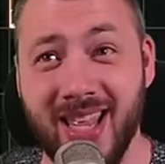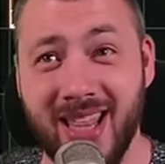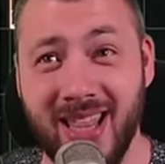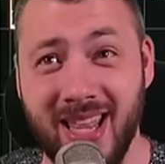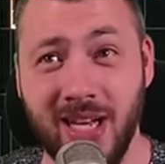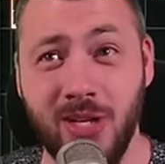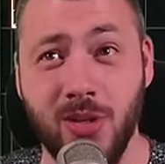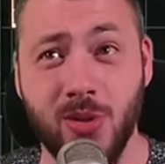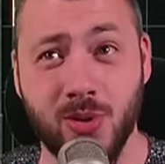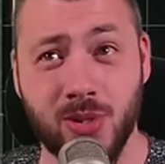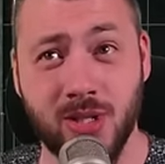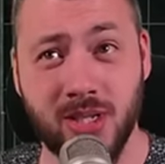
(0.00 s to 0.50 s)

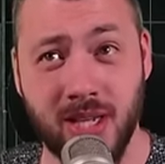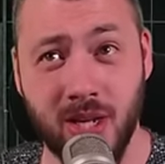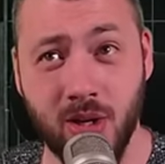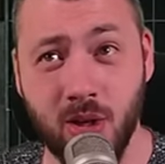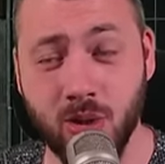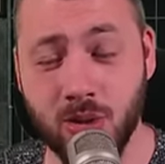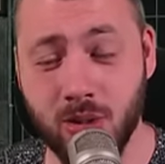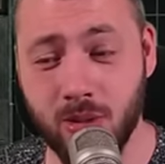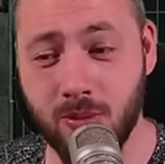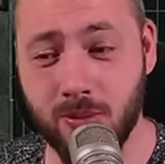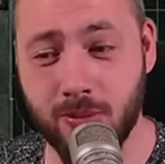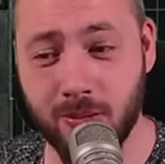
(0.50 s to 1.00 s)
Then your
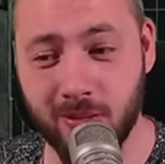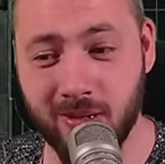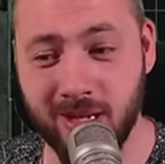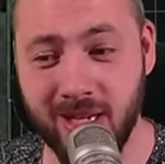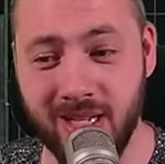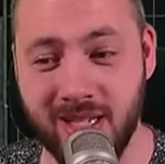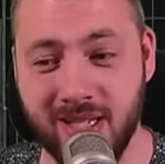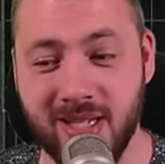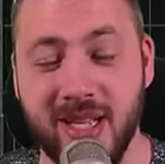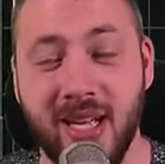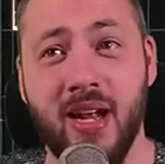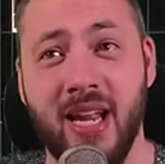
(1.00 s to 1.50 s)
skeletal
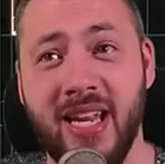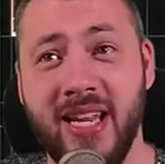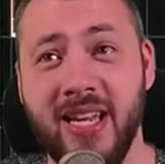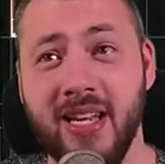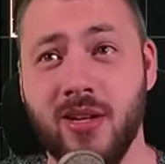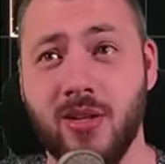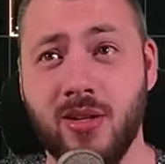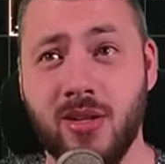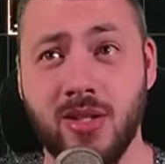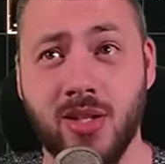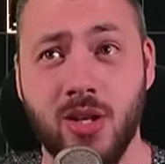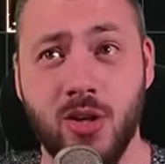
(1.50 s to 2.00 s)
priest
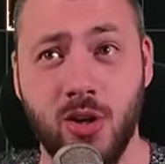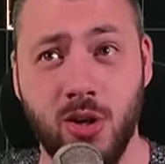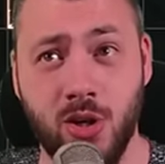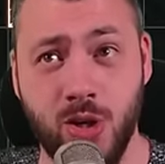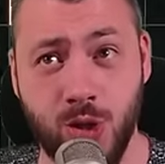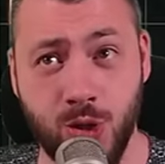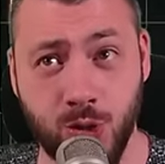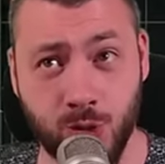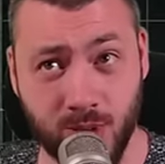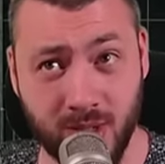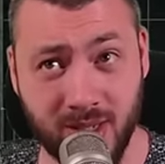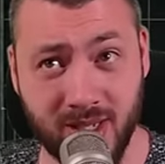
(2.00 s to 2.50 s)
heals
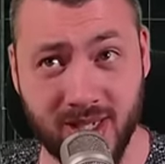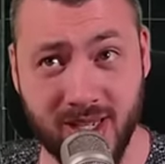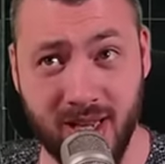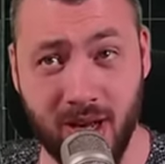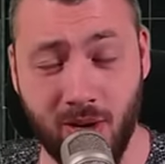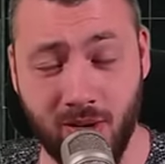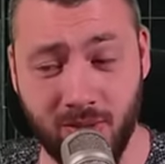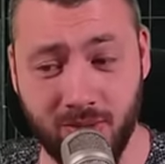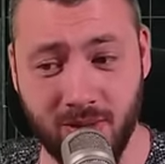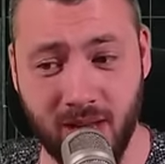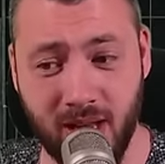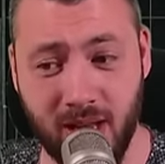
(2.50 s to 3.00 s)

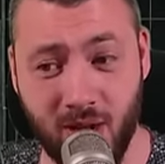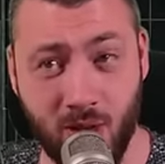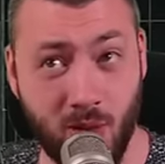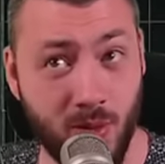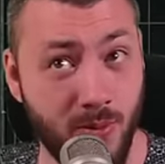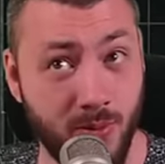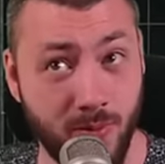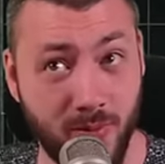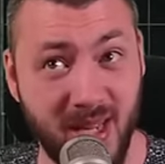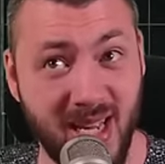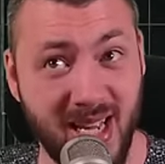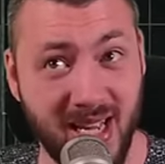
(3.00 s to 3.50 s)
yourself now,
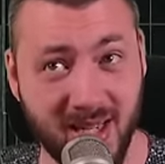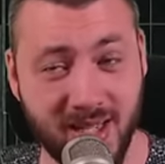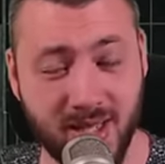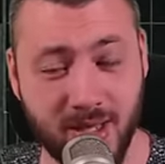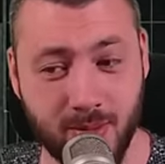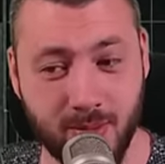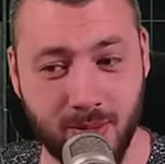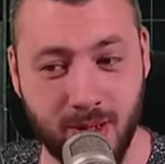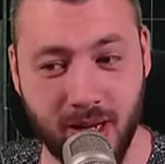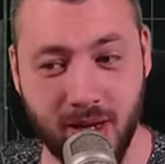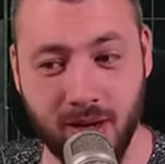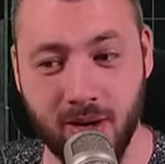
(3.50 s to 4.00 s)
me as the
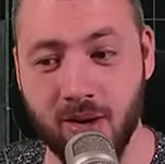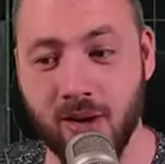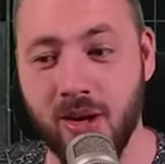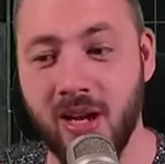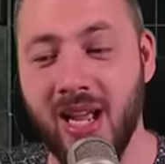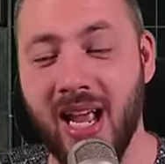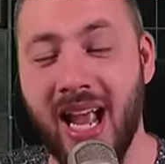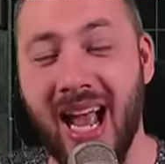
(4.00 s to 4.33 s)
player,